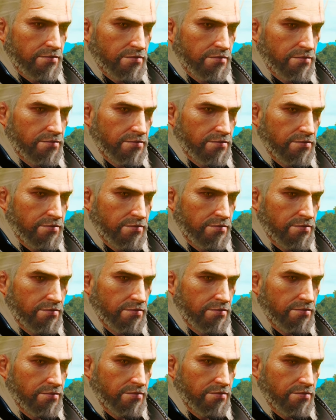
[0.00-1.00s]

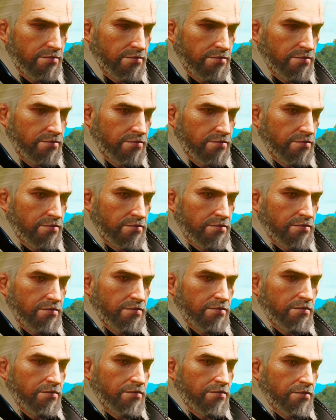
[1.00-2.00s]

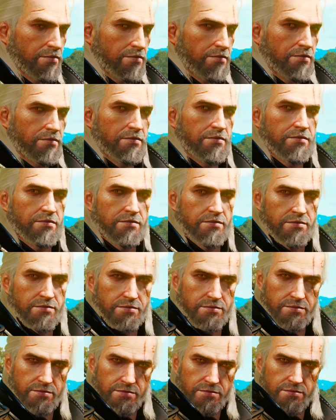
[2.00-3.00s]

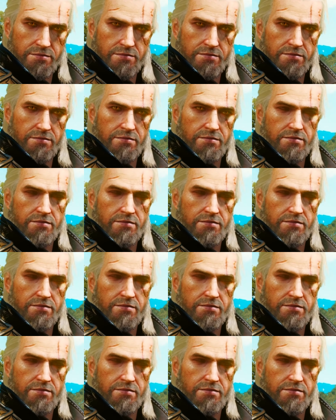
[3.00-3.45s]
No one is speaking in this clip.